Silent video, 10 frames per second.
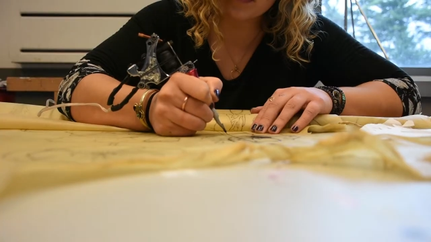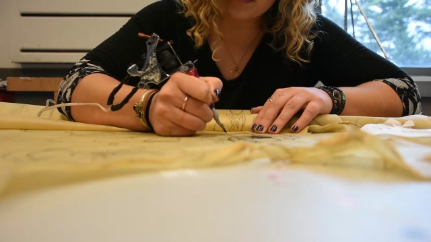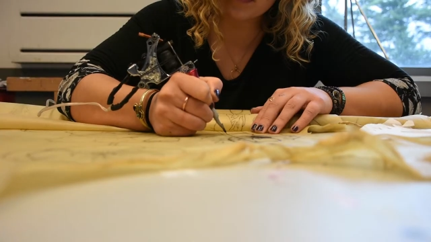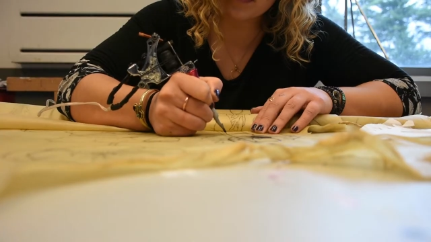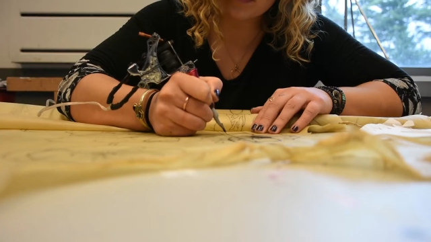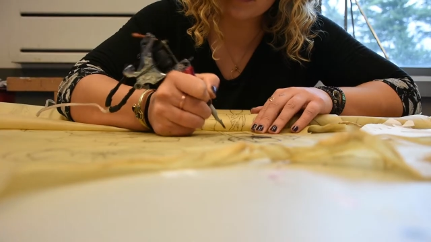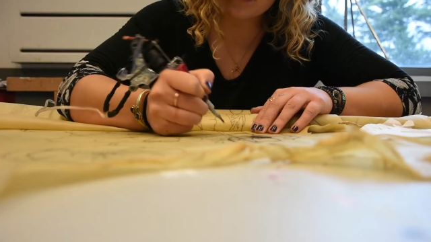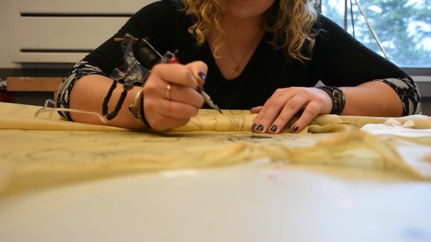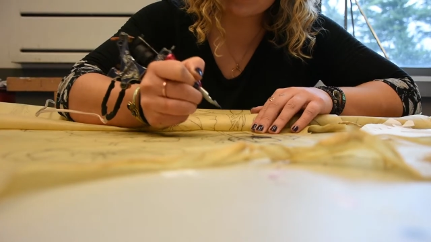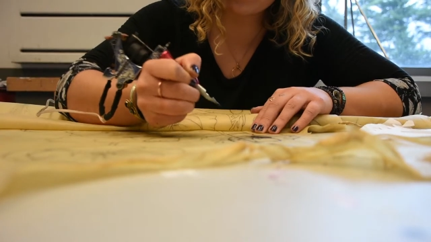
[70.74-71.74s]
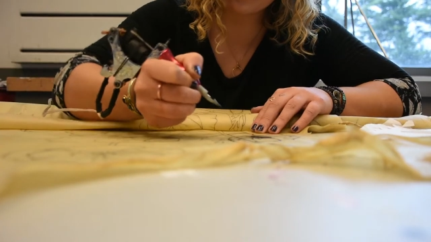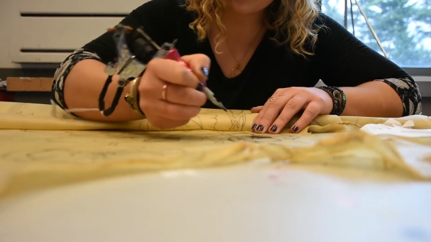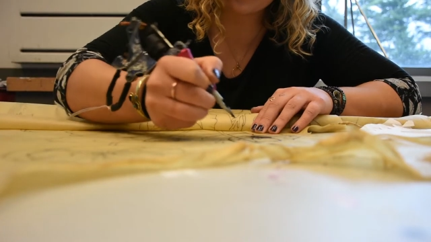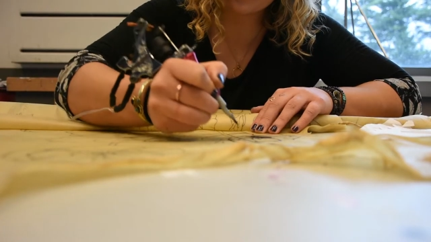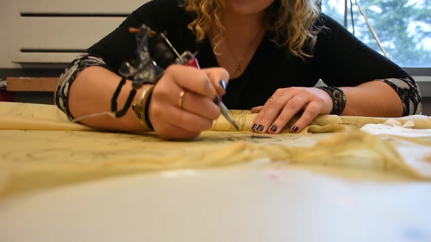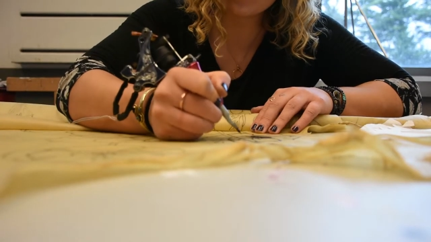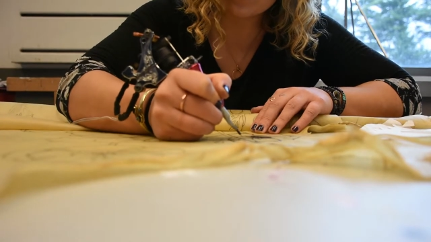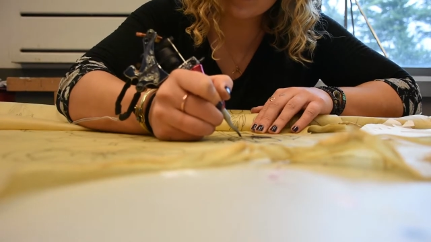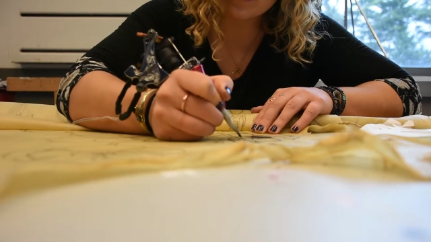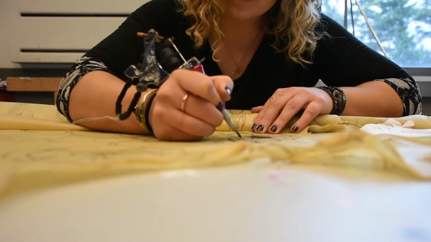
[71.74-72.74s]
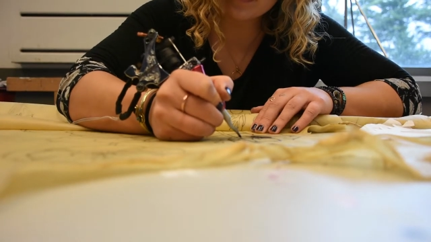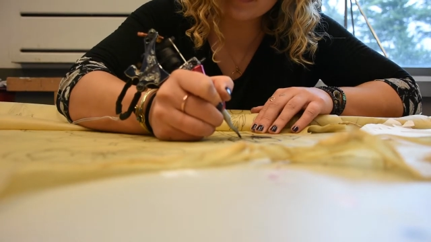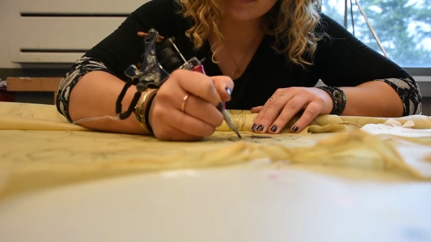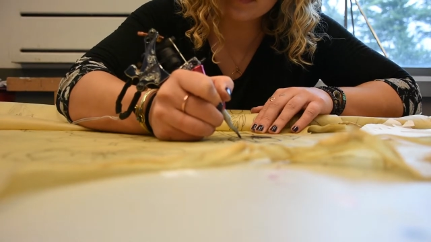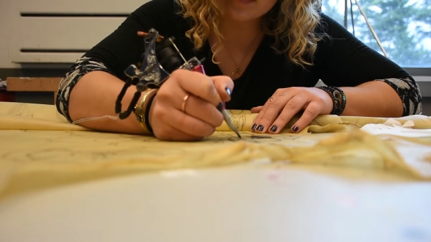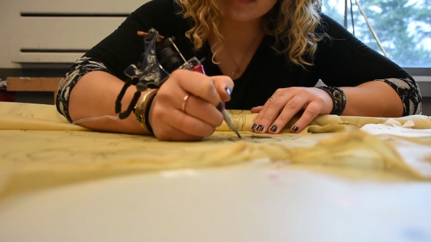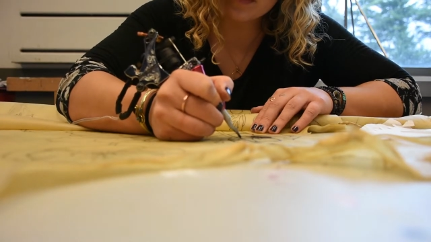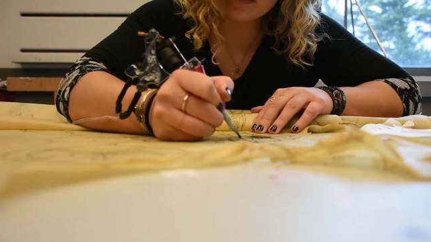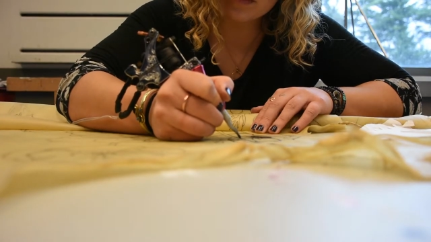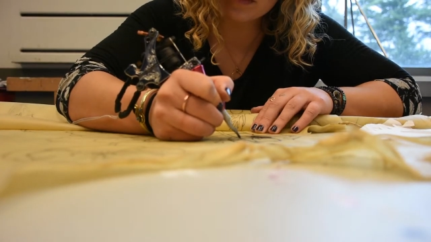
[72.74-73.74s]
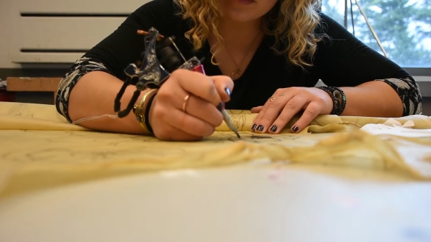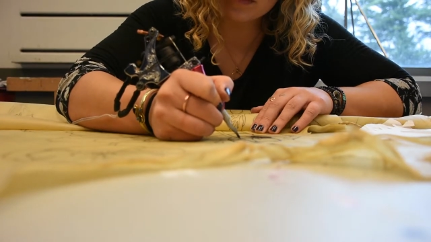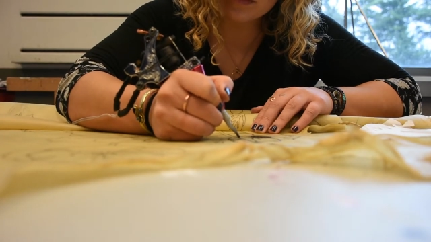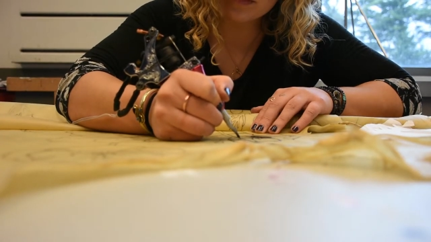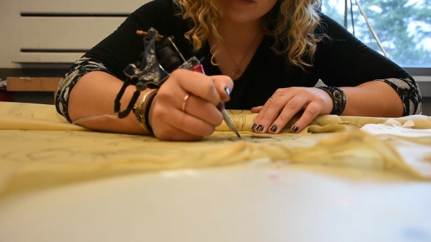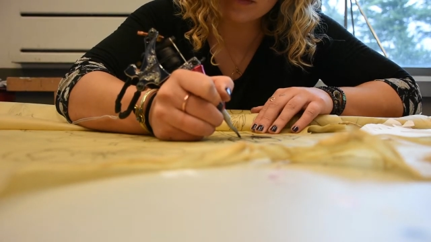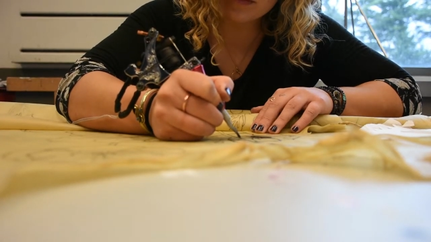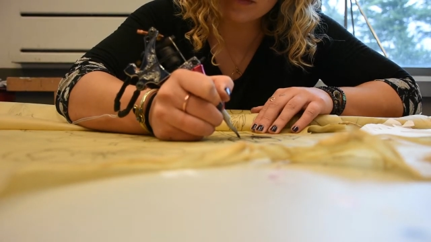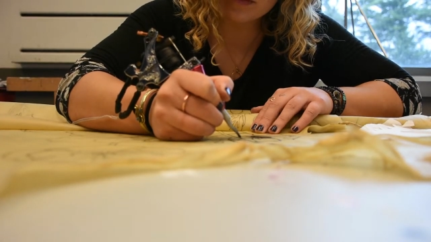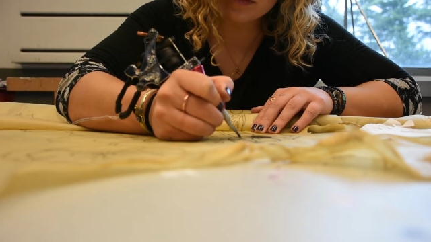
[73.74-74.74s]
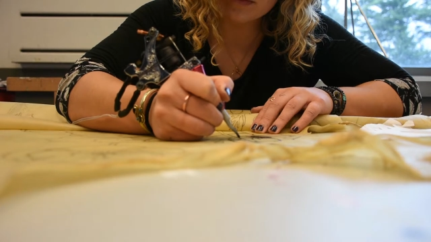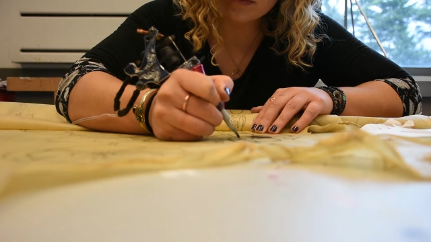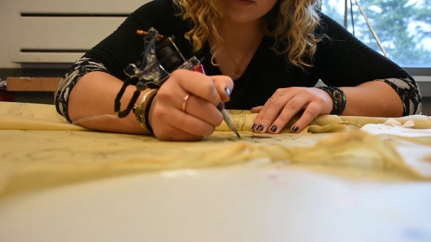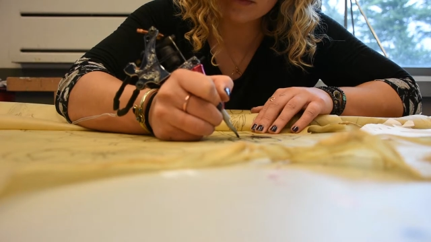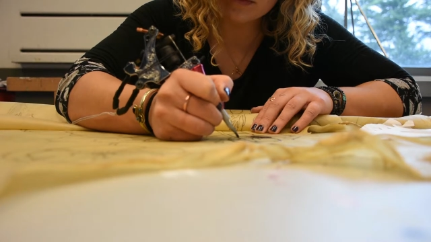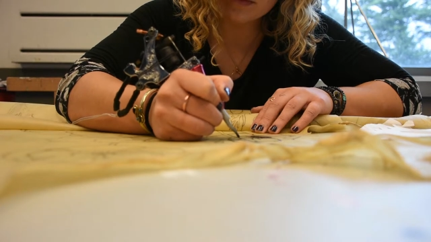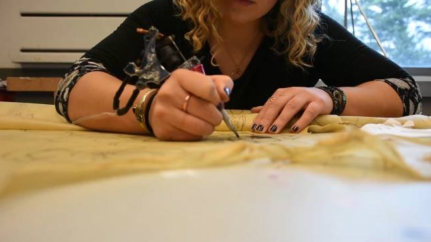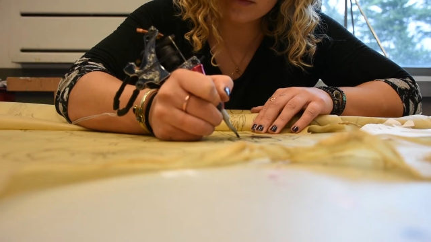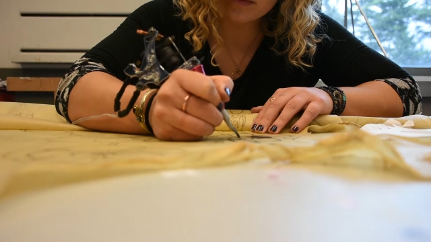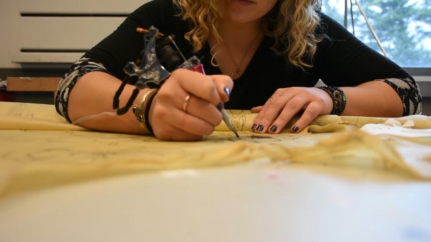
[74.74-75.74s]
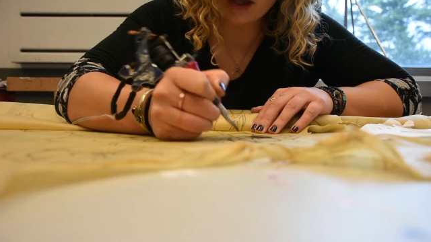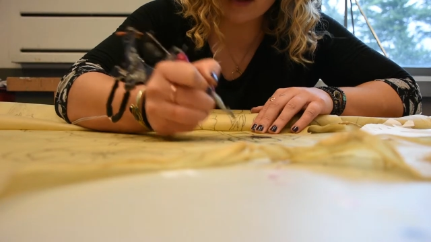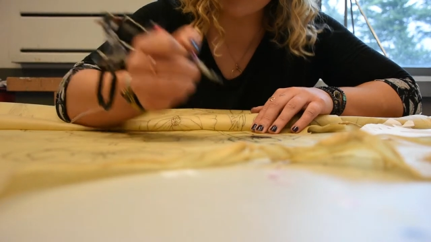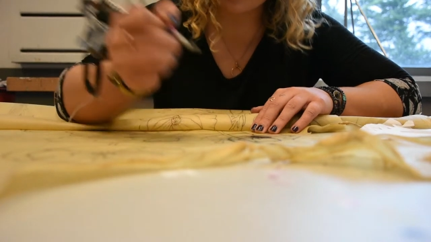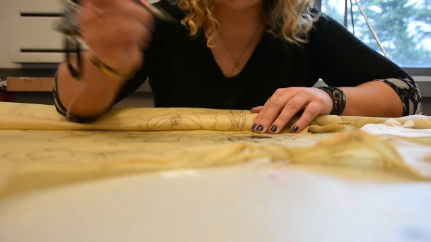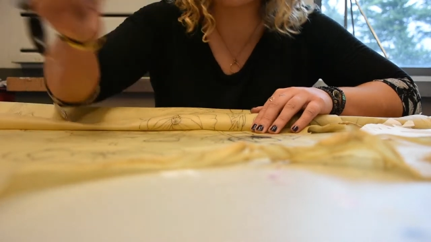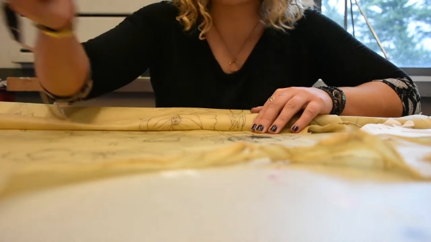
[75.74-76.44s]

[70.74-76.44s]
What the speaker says: Nobody's mouth can be seen.